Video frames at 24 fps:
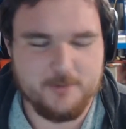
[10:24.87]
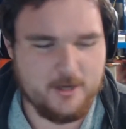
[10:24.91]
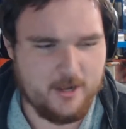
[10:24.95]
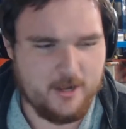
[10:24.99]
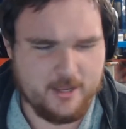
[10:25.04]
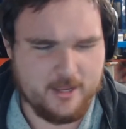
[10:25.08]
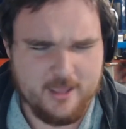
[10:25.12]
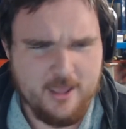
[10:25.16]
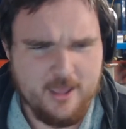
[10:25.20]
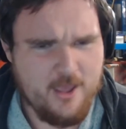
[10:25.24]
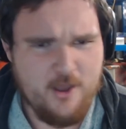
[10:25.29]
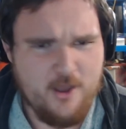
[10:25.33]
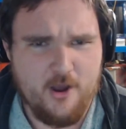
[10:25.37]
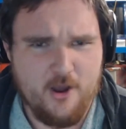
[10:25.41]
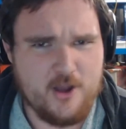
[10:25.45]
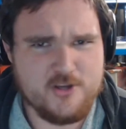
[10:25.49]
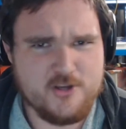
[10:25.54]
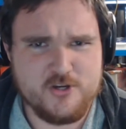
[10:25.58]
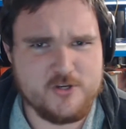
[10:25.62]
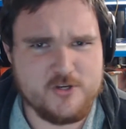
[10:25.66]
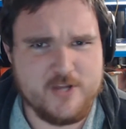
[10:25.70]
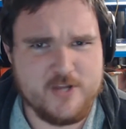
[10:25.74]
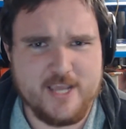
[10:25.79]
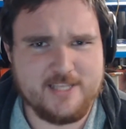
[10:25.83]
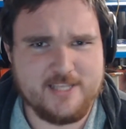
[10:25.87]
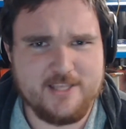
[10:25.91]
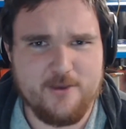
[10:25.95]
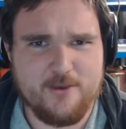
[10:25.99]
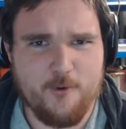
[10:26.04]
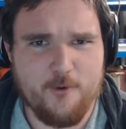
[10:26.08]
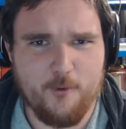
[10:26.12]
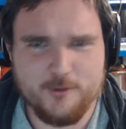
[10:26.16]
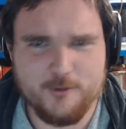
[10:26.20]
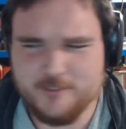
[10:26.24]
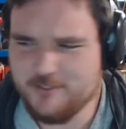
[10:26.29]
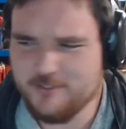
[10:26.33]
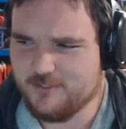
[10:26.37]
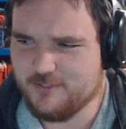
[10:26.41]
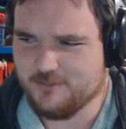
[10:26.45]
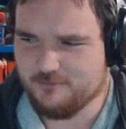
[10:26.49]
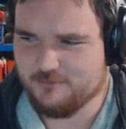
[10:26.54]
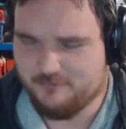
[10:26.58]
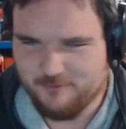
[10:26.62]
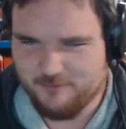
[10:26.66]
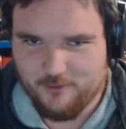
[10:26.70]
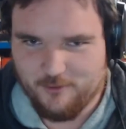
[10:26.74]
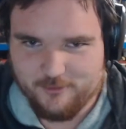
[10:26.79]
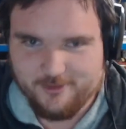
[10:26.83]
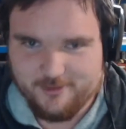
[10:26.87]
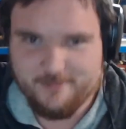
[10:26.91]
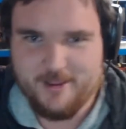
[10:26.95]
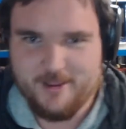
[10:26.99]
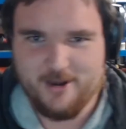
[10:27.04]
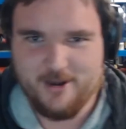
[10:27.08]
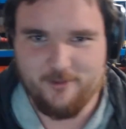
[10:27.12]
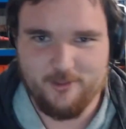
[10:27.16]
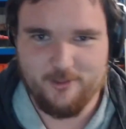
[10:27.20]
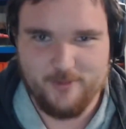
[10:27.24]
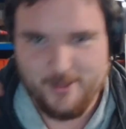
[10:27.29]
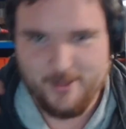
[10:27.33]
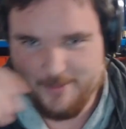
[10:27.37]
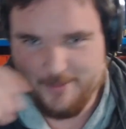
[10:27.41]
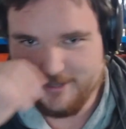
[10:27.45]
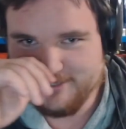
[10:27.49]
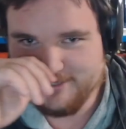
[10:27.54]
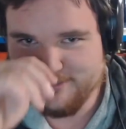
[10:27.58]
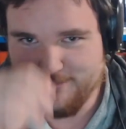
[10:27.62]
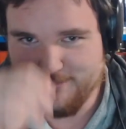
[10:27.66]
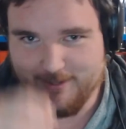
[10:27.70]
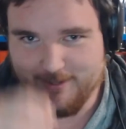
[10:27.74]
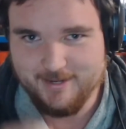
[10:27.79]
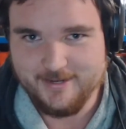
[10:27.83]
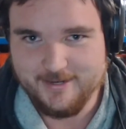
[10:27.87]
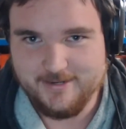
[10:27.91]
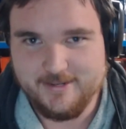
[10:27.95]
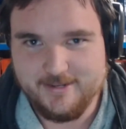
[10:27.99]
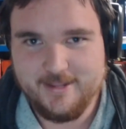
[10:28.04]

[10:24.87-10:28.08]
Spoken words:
Like, I should take their horses and flog the men all the way back to England